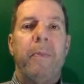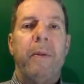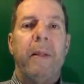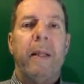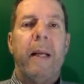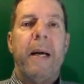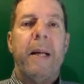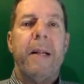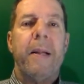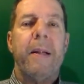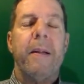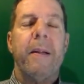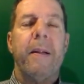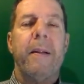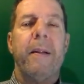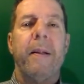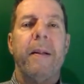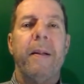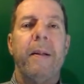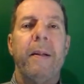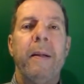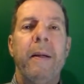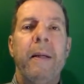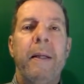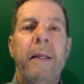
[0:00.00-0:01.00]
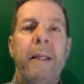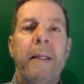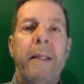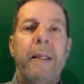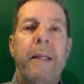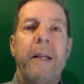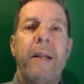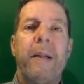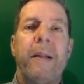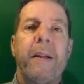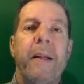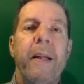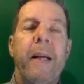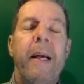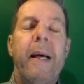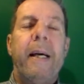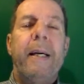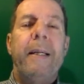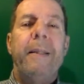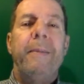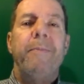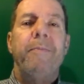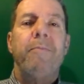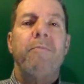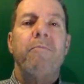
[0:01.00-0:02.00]
places to
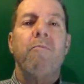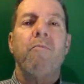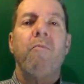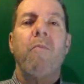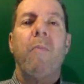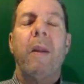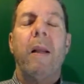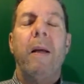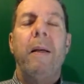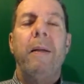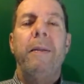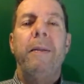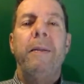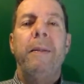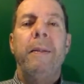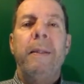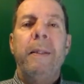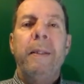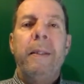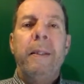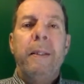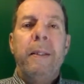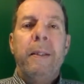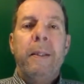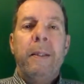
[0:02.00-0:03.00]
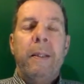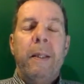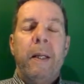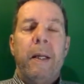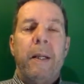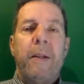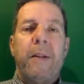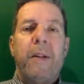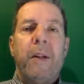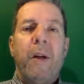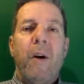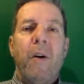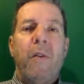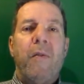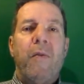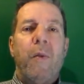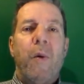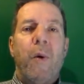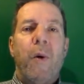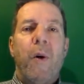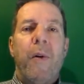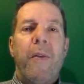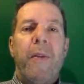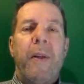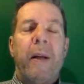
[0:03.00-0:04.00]
sit and so
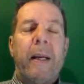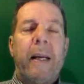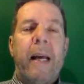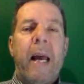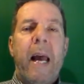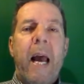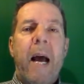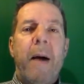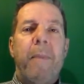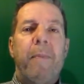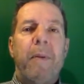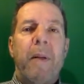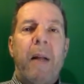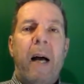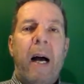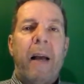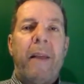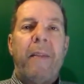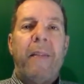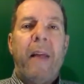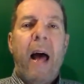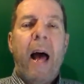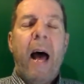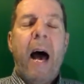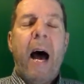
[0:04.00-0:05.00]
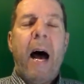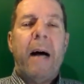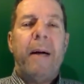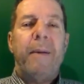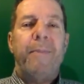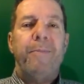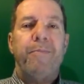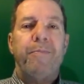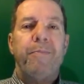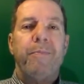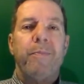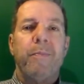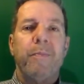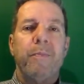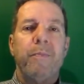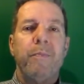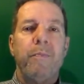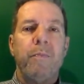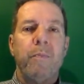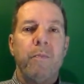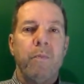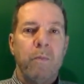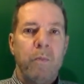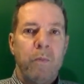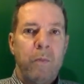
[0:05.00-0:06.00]
forth. A camp like that,
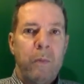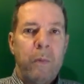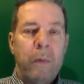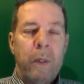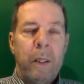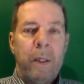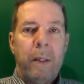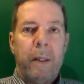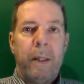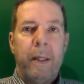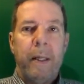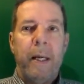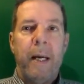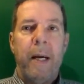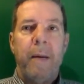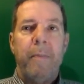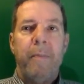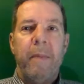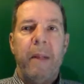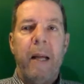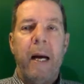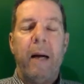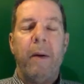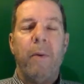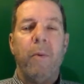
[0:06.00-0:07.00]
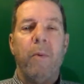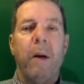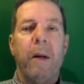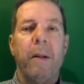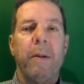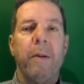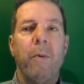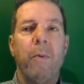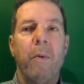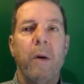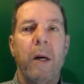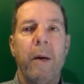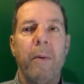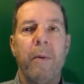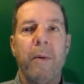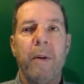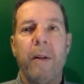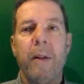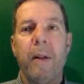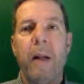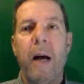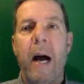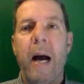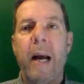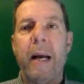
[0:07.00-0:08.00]
to him, that wasn't what it
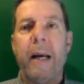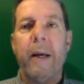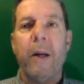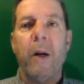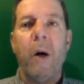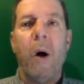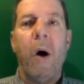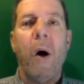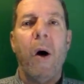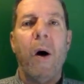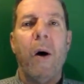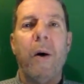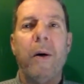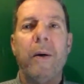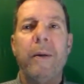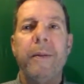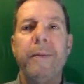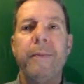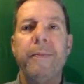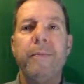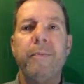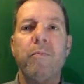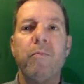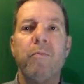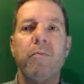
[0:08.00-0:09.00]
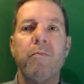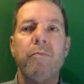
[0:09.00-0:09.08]
was like at all.